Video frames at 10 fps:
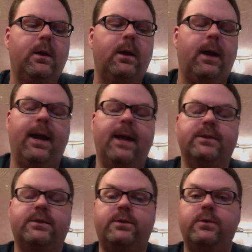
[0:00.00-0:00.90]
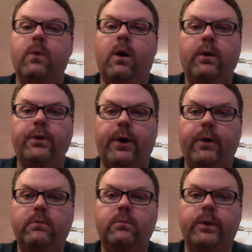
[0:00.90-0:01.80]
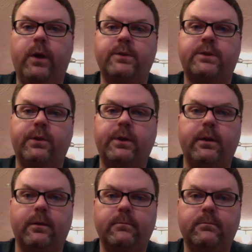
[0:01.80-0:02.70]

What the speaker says: And as you all know, we are still here.